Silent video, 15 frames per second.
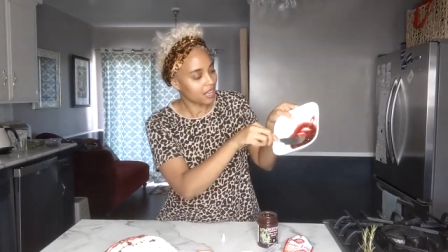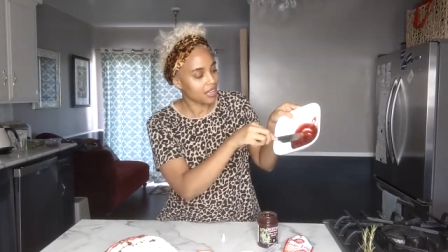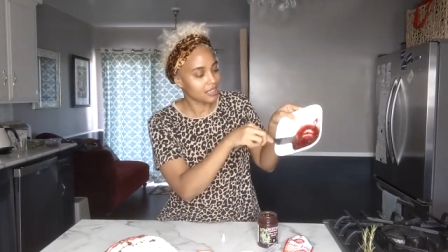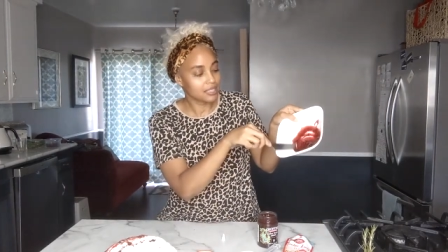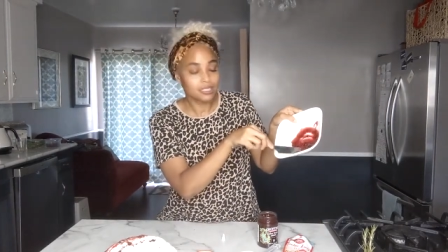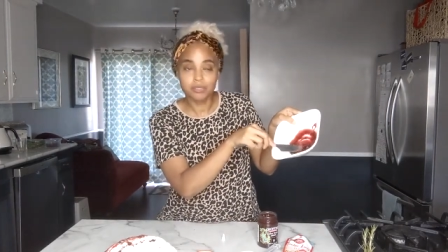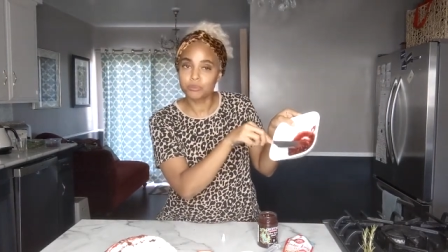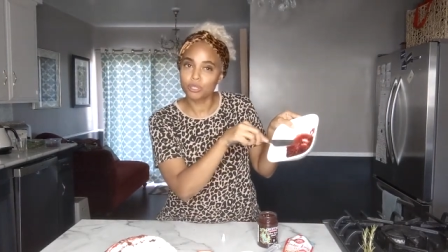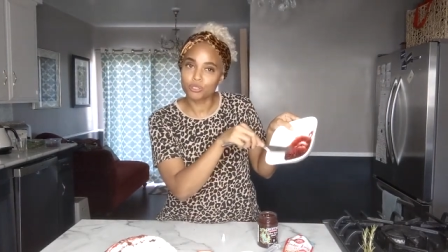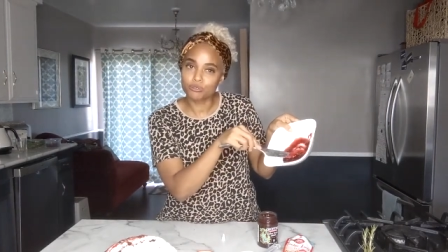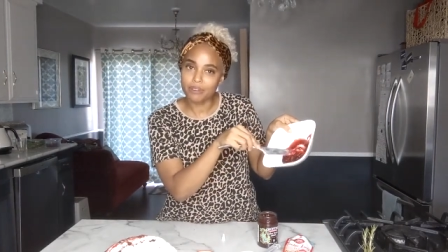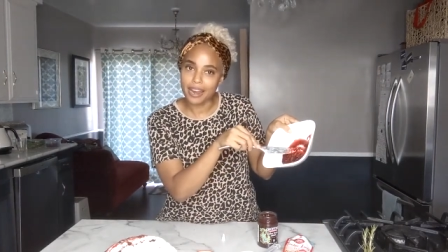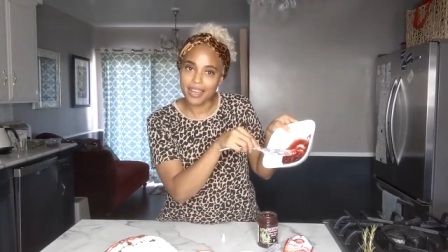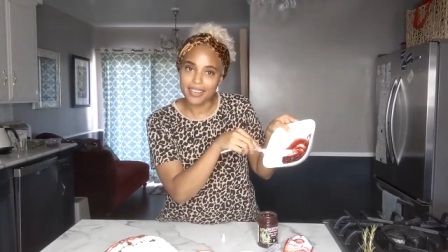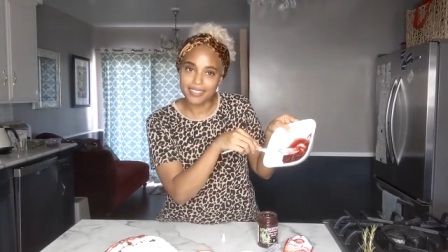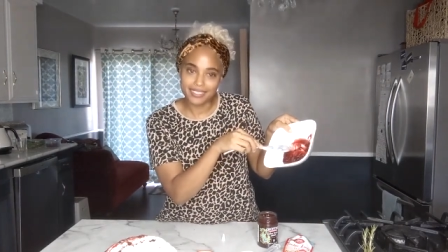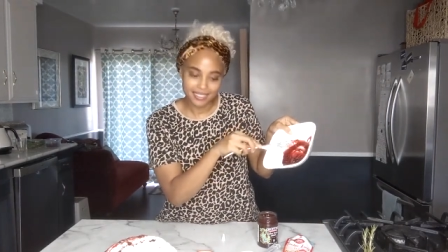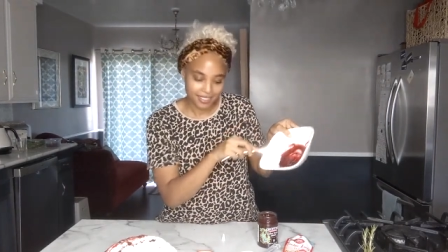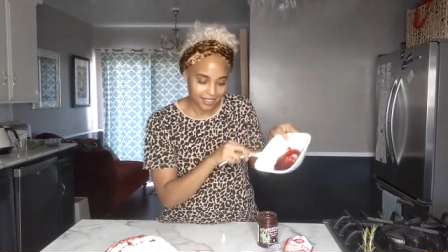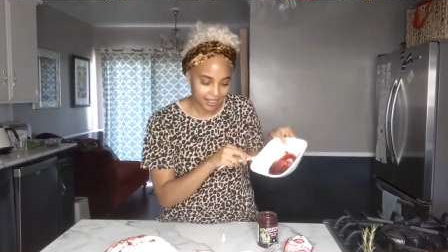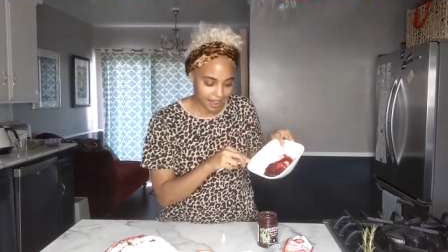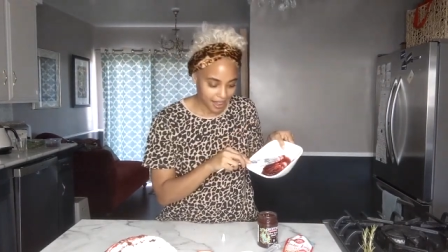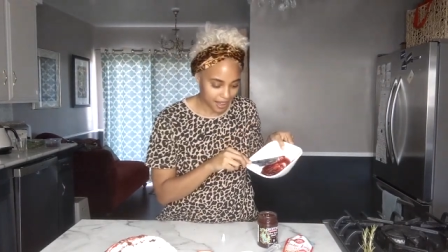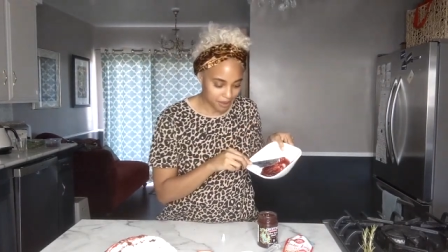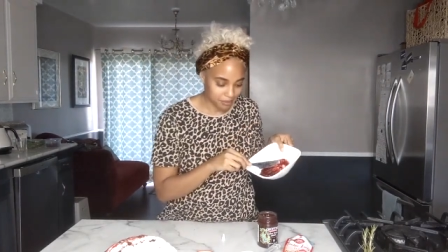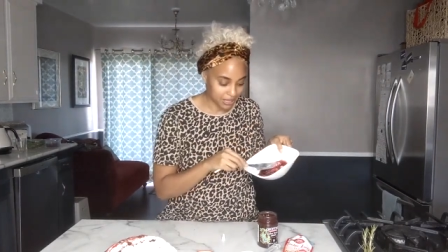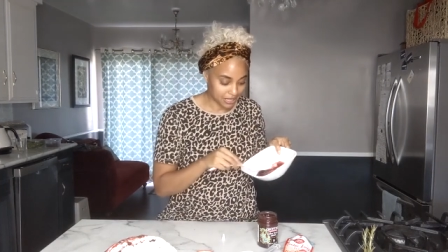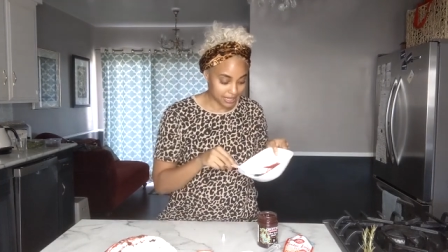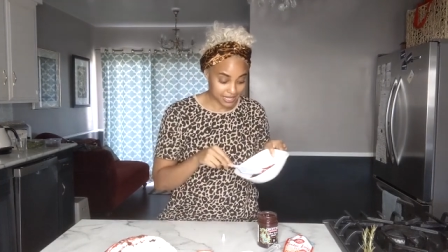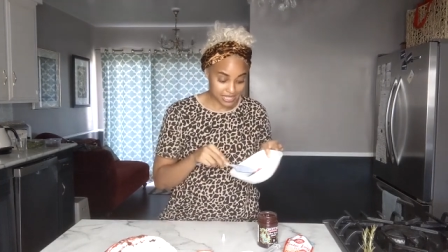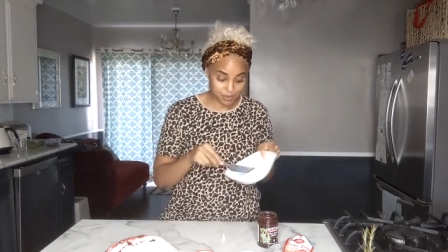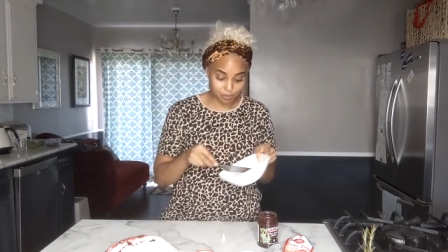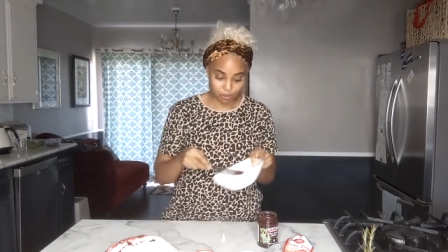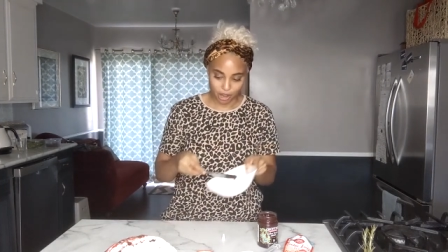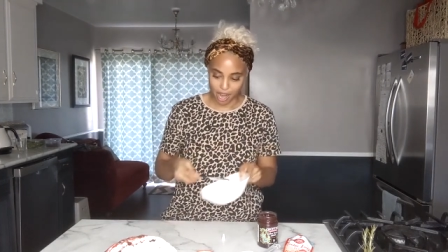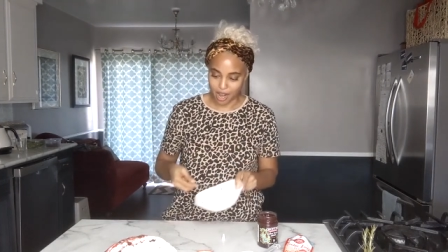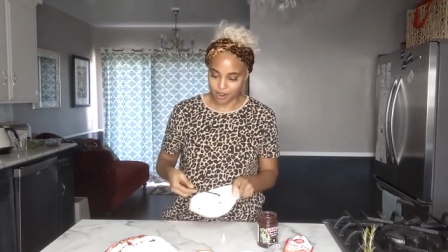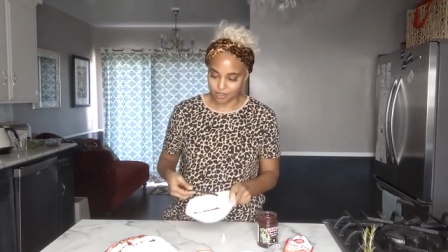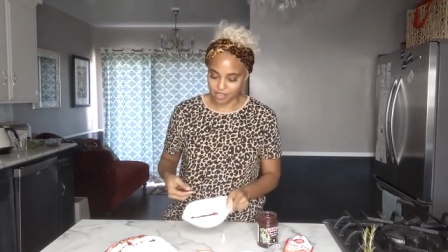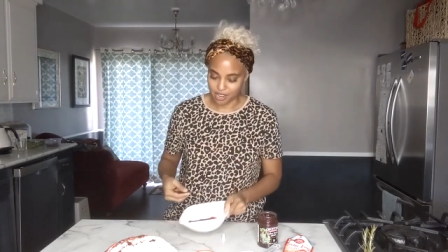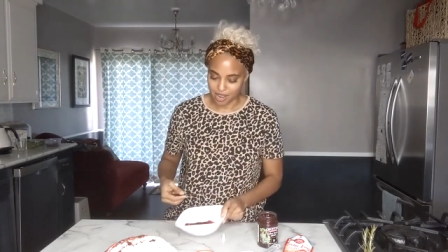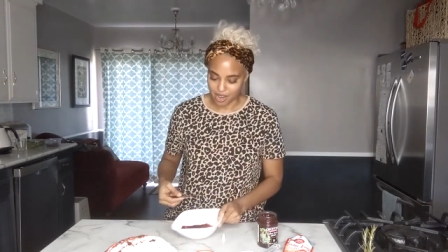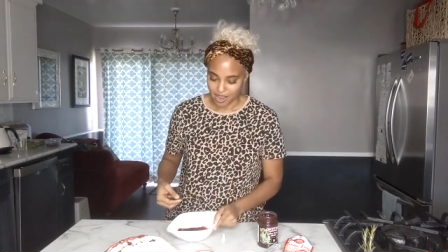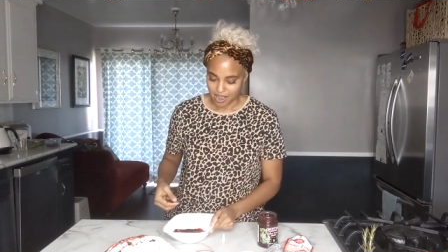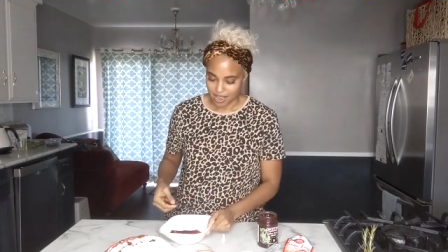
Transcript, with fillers: a little more red, um, less brown.